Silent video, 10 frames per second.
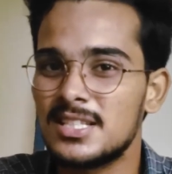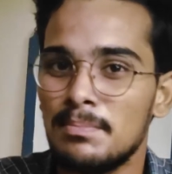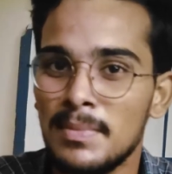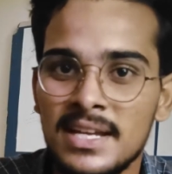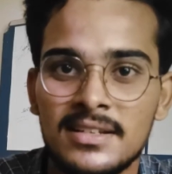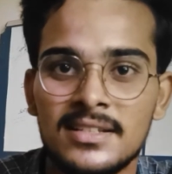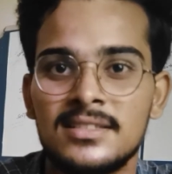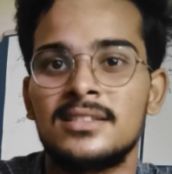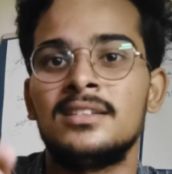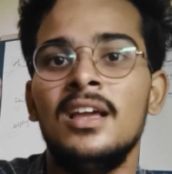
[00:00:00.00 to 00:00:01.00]
is the main
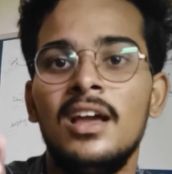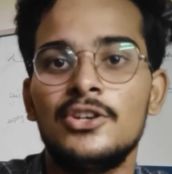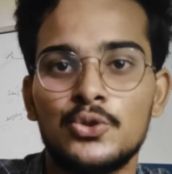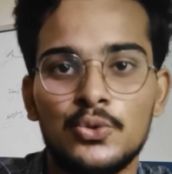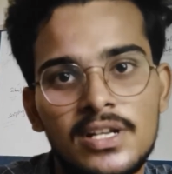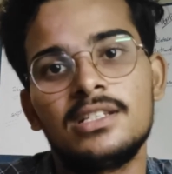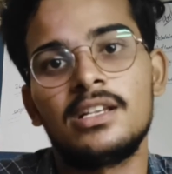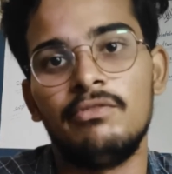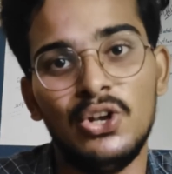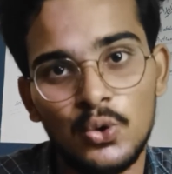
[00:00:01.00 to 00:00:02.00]
reason students will